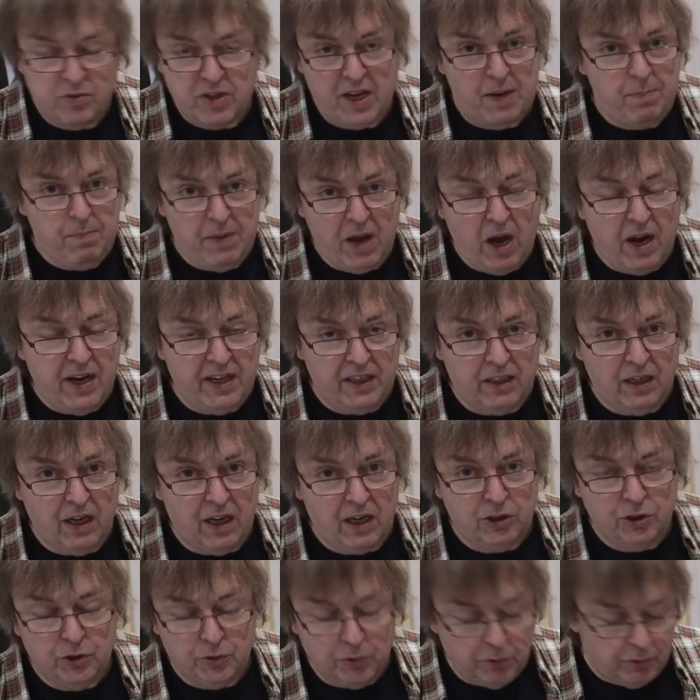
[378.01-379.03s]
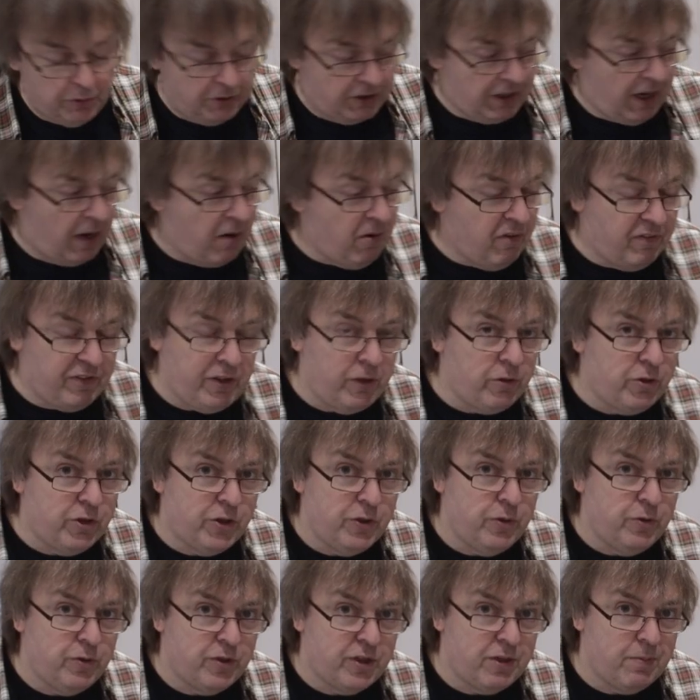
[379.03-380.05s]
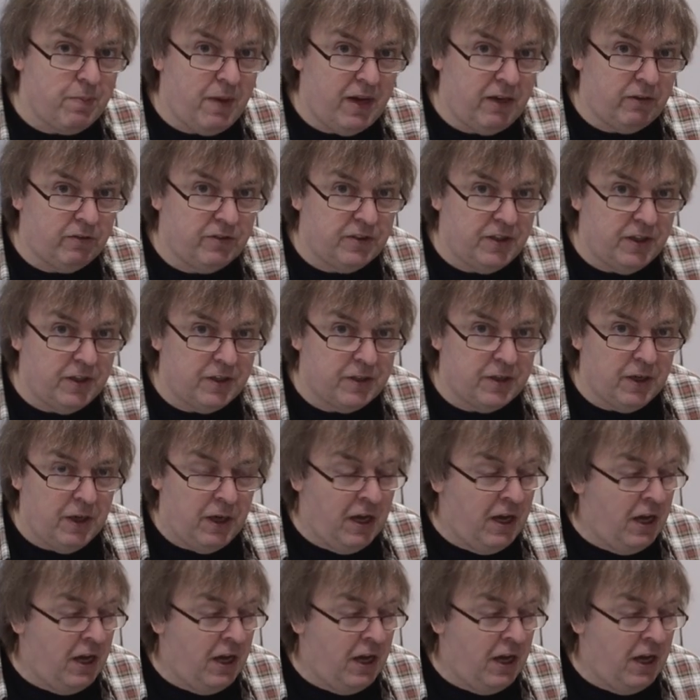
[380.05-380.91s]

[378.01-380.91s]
say behind glass or say however you choose to mount it.